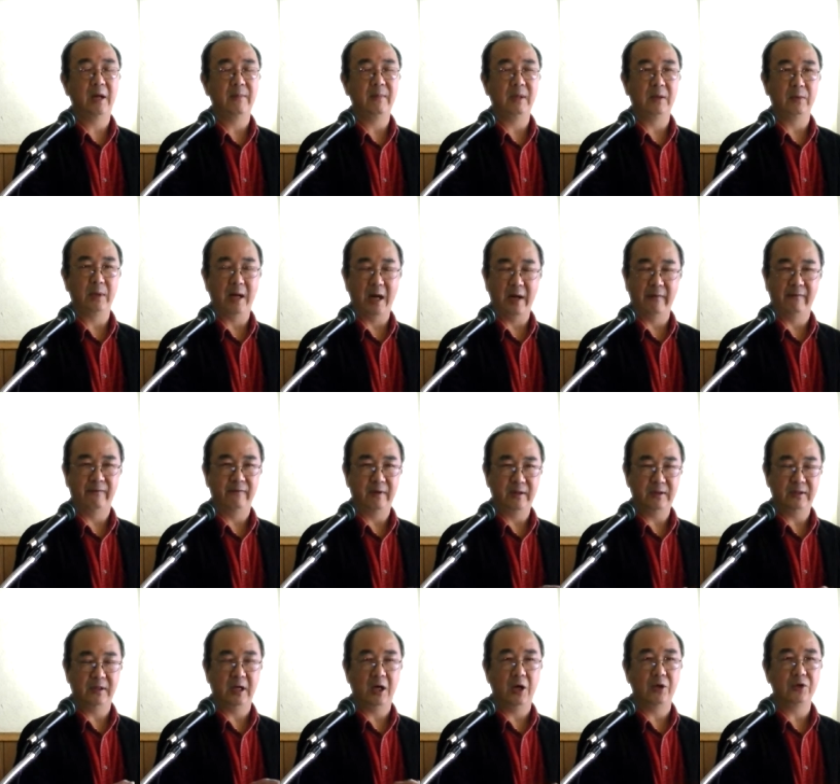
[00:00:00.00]
I mean, I
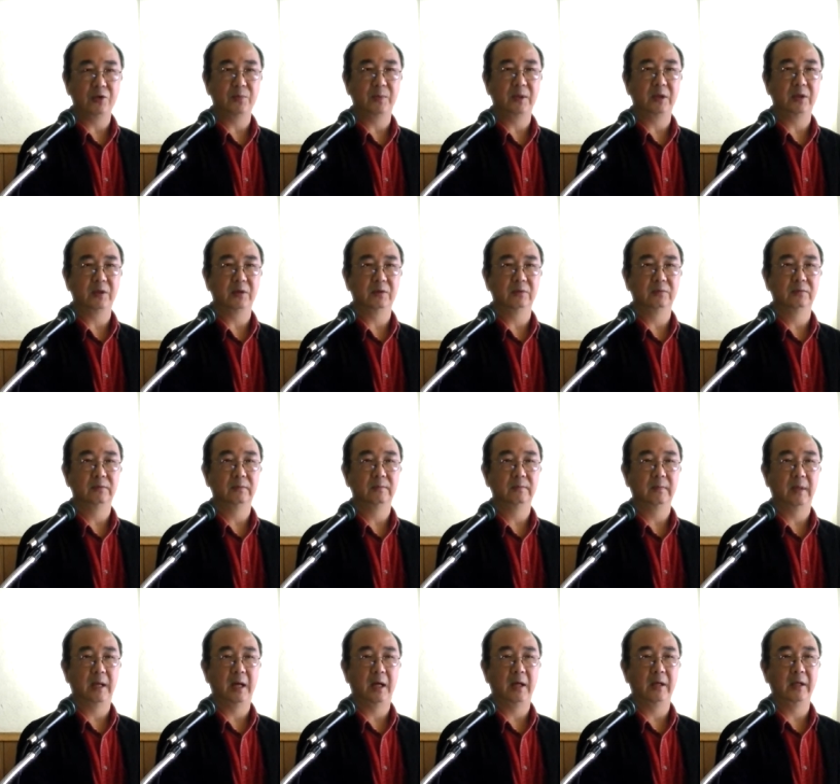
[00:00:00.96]
visit hospital
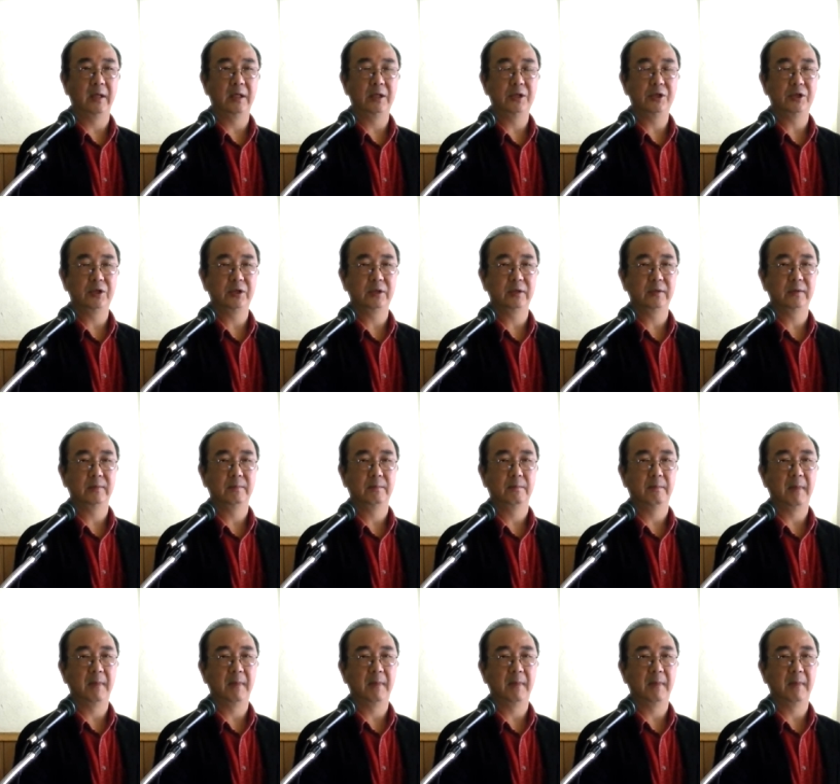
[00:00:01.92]
RH